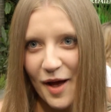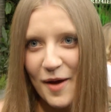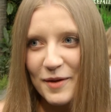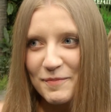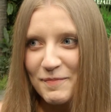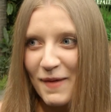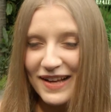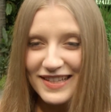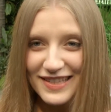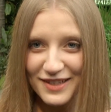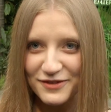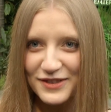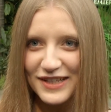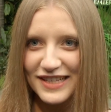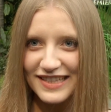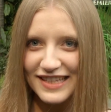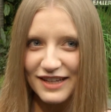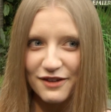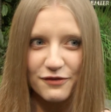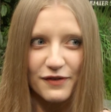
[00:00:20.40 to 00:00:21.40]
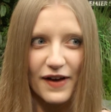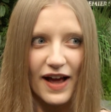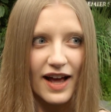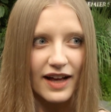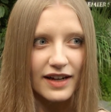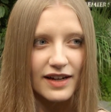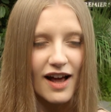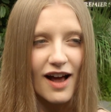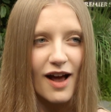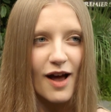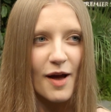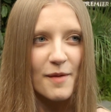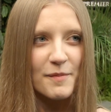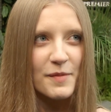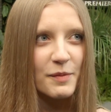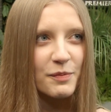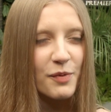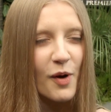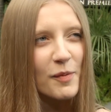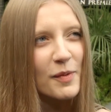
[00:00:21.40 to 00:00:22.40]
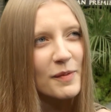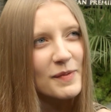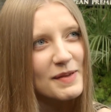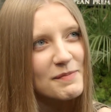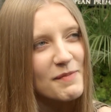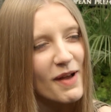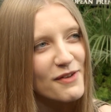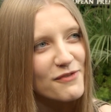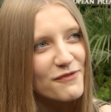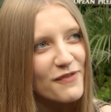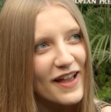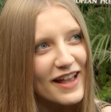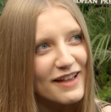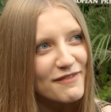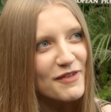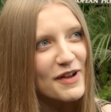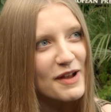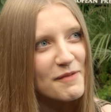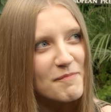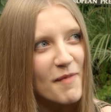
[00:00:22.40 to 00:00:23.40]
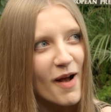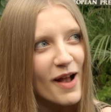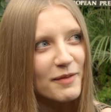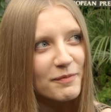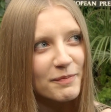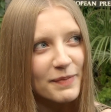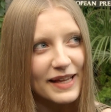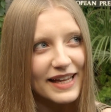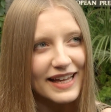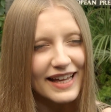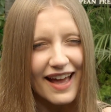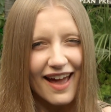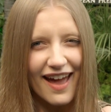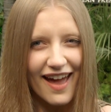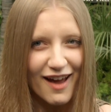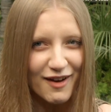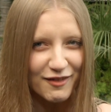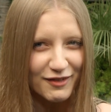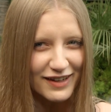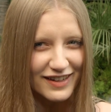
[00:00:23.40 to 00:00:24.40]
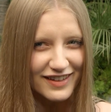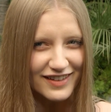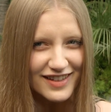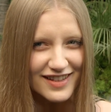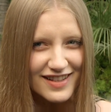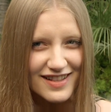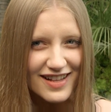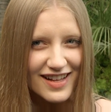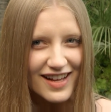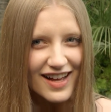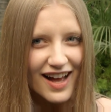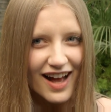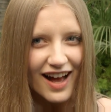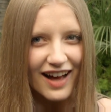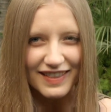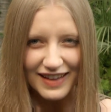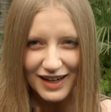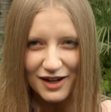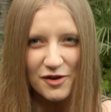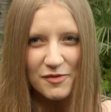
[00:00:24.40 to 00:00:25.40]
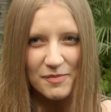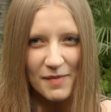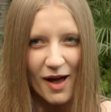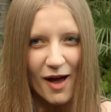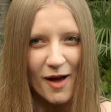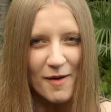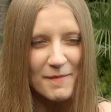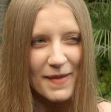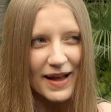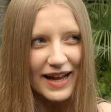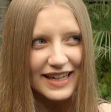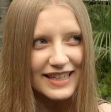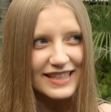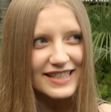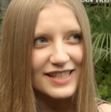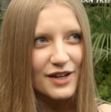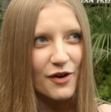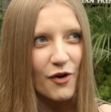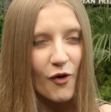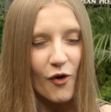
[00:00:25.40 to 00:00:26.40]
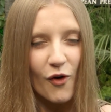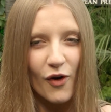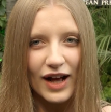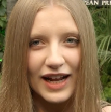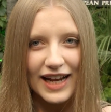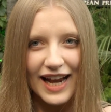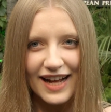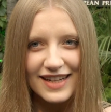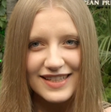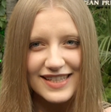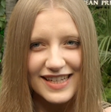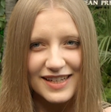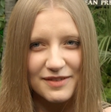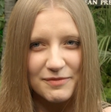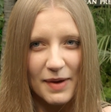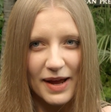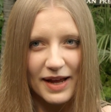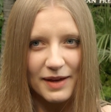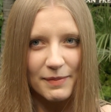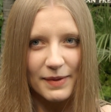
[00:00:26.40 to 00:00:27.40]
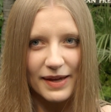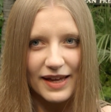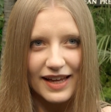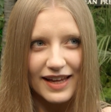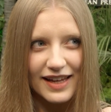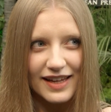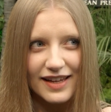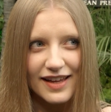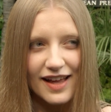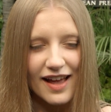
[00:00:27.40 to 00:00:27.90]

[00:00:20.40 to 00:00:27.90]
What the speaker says: Massive Disney fan. Probably my favourite might be Ariel, The Little Mermaid, or Aladdin maybe.